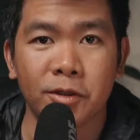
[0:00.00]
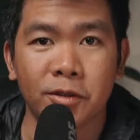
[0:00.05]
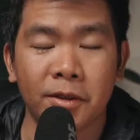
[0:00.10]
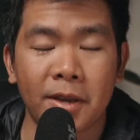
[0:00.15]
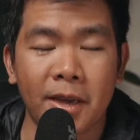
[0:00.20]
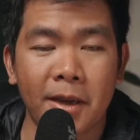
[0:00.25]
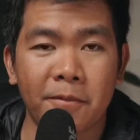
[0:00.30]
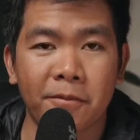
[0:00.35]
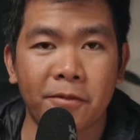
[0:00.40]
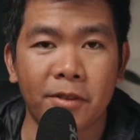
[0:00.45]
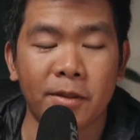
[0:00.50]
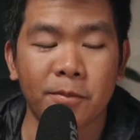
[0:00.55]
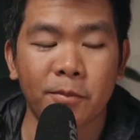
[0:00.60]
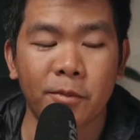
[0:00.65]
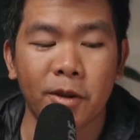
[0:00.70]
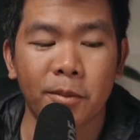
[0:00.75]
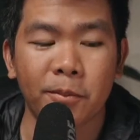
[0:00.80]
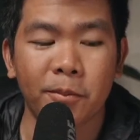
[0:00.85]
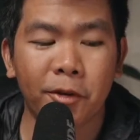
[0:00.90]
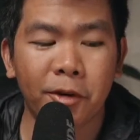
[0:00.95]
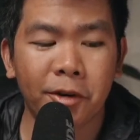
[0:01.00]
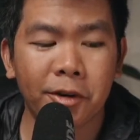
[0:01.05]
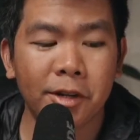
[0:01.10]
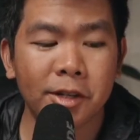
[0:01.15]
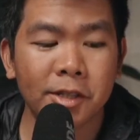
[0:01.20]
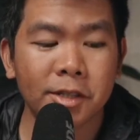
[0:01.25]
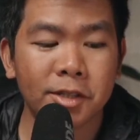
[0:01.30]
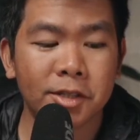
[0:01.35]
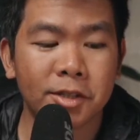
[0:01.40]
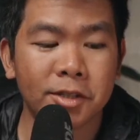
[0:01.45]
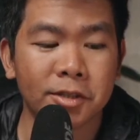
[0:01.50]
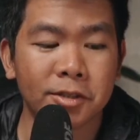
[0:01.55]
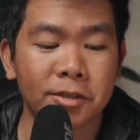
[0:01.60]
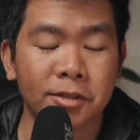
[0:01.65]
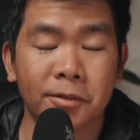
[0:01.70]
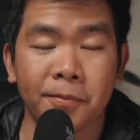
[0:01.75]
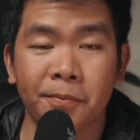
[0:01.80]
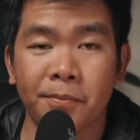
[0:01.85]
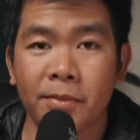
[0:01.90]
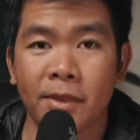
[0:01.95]
f1.4
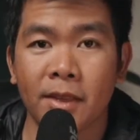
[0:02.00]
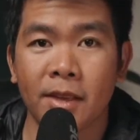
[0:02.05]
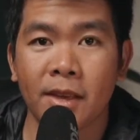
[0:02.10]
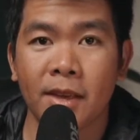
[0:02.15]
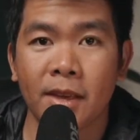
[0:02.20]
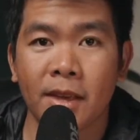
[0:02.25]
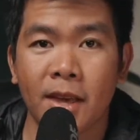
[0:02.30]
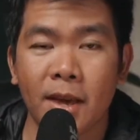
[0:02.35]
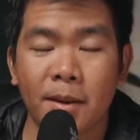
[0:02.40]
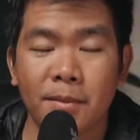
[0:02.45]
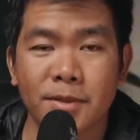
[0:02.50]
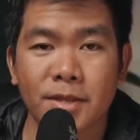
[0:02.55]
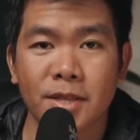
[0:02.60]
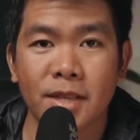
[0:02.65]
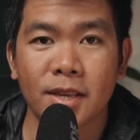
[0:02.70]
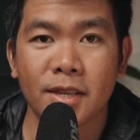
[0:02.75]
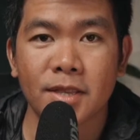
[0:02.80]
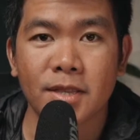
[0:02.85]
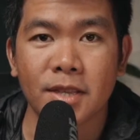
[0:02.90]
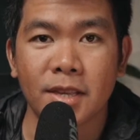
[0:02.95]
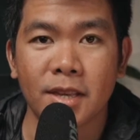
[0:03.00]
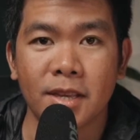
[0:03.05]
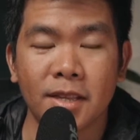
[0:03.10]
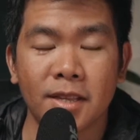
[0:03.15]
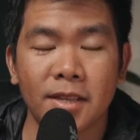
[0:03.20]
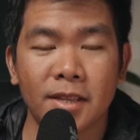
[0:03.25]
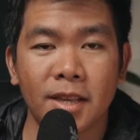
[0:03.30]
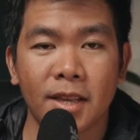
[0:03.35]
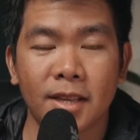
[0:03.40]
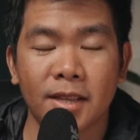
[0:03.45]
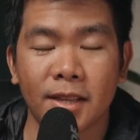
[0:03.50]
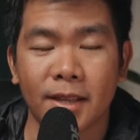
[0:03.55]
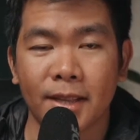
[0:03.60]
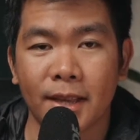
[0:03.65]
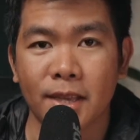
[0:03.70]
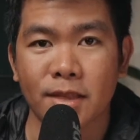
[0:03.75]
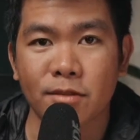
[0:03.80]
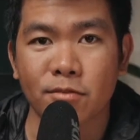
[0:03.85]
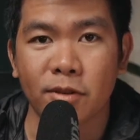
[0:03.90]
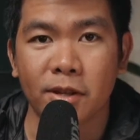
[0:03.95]
to f16. Then the
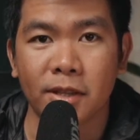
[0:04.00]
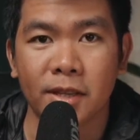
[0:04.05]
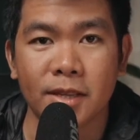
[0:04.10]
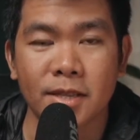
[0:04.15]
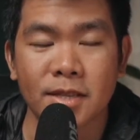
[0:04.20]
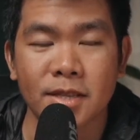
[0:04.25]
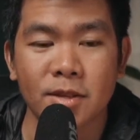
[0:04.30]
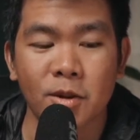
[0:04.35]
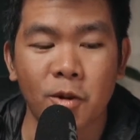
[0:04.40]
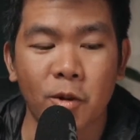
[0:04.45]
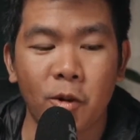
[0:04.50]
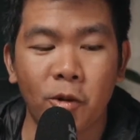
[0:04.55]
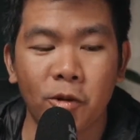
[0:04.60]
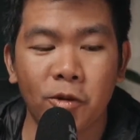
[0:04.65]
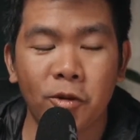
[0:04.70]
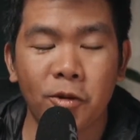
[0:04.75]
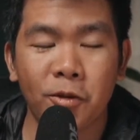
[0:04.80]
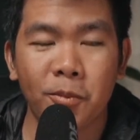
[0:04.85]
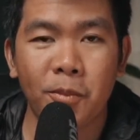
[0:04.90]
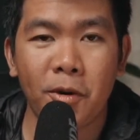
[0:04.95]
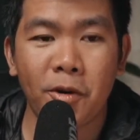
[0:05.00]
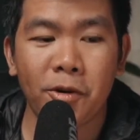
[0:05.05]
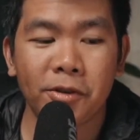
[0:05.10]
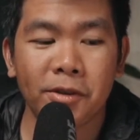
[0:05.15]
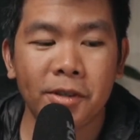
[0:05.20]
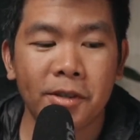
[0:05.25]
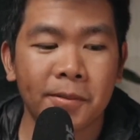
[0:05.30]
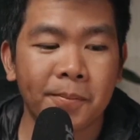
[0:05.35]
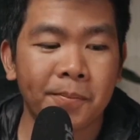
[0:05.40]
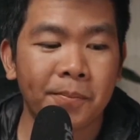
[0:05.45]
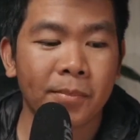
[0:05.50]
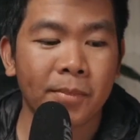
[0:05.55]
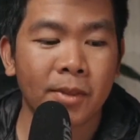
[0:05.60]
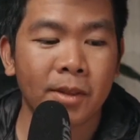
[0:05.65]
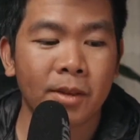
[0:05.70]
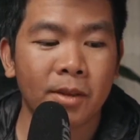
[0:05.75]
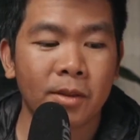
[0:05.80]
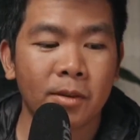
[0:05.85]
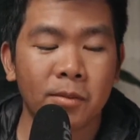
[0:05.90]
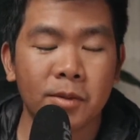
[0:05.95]
next one is auto mode,
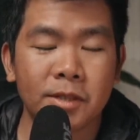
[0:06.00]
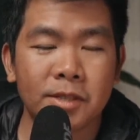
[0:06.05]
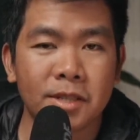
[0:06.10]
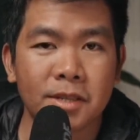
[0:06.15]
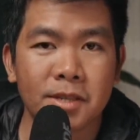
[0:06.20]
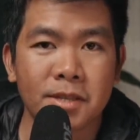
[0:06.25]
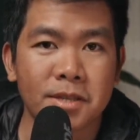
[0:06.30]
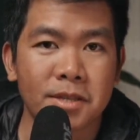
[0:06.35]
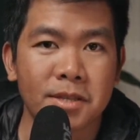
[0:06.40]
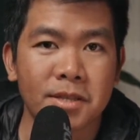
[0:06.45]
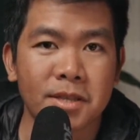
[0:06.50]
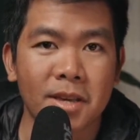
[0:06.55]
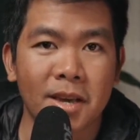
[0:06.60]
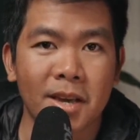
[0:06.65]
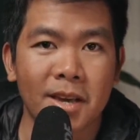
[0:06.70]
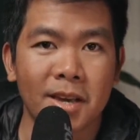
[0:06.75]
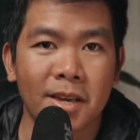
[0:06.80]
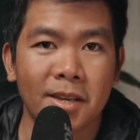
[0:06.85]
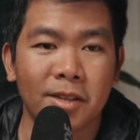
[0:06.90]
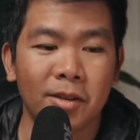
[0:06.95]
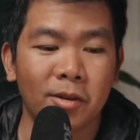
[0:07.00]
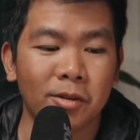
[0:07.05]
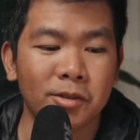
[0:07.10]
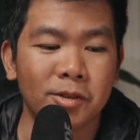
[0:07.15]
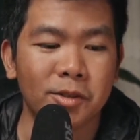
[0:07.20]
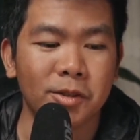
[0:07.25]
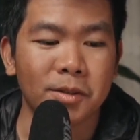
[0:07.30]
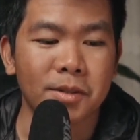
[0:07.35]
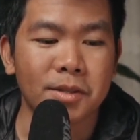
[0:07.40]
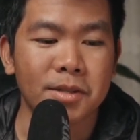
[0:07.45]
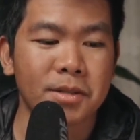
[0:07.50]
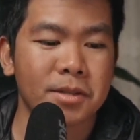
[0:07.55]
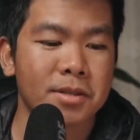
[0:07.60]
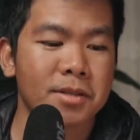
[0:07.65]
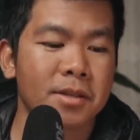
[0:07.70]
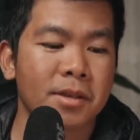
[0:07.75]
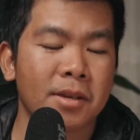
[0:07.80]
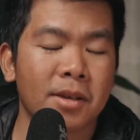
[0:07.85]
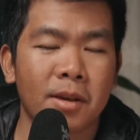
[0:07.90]
which is I don't use.